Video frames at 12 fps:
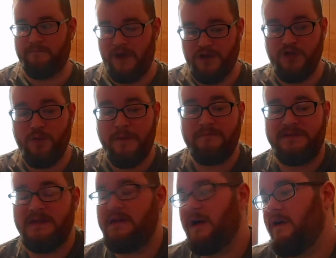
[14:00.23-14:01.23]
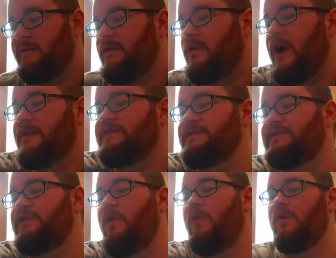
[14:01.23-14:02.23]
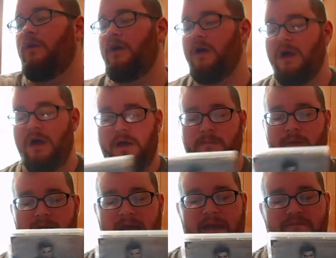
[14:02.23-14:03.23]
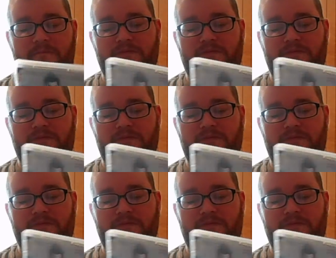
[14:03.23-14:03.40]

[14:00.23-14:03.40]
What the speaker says: a UMD of Crisis Core, but I haven't